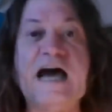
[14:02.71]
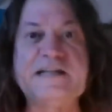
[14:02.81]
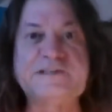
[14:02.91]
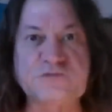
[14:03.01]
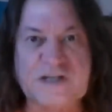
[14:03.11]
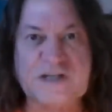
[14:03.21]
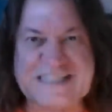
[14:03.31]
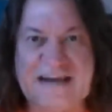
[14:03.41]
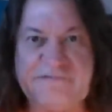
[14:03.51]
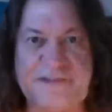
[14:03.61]
And this was
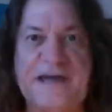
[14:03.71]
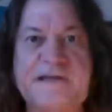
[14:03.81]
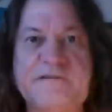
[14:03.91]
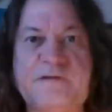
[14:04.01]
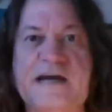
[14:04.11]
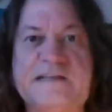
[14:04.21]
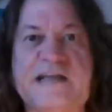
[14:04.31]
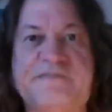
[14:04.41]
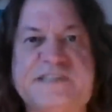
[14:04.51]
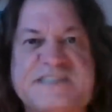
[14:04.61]
every day. And
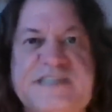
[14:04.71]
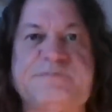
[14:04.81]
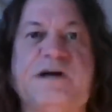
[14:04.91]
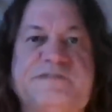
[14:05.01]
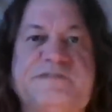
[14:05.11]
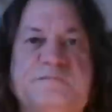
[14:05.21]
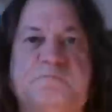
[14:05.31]
after 6 months,